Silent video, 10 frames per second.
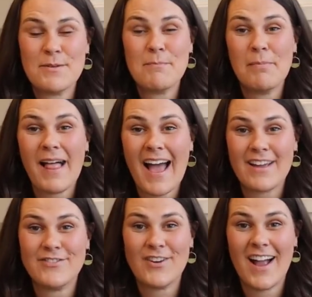with
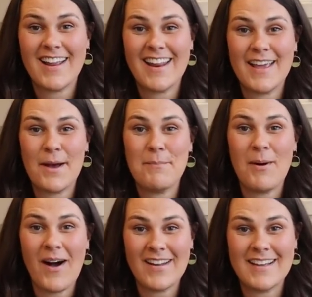Black Friday
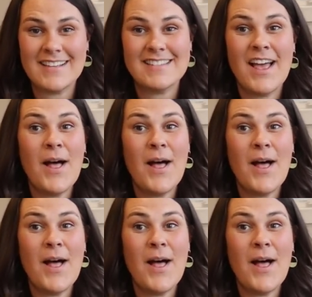upon us,